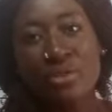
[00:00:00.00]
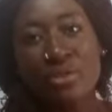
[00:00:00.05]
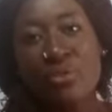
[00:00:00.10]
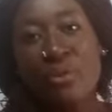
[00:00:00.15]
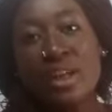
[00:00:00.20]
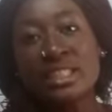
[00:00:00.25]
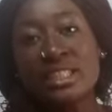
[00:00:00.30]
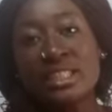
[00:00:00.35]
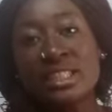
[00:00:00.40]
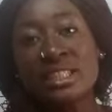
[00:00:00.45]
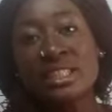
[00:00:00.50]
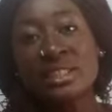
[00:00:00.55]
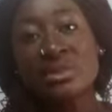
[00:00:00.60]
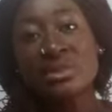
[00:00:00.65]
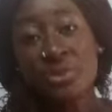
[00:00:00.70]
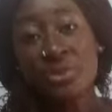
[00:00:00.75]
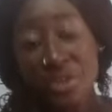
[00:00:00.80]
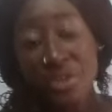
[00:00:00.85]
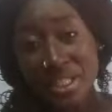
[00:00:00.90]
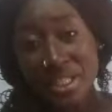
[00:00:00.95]
for
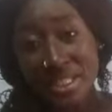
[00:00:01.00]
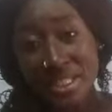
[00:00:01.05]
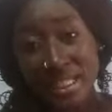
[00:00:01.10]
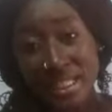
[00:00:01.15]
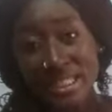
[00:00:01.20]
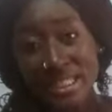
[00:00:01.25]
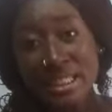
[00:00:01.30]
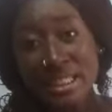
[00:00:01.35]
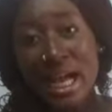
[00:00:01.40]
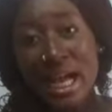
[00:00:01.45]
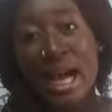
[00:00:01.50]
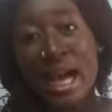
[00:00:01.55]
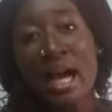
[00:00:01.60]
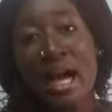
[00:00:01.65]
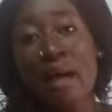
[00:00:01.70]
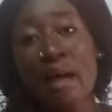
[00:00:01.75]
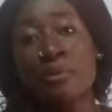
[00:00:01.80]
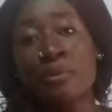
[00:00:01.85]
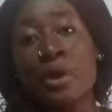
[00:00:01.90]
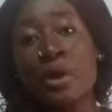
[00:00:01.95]
this reason,
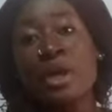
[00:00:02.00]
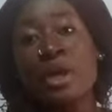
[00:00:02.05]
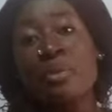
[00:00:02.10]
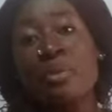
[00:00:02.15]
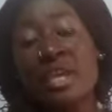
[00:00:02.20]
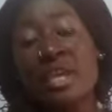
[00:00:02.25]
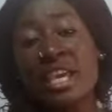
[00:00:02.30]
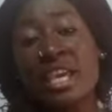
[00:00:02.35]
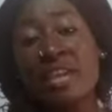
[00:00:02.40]
I'm going to be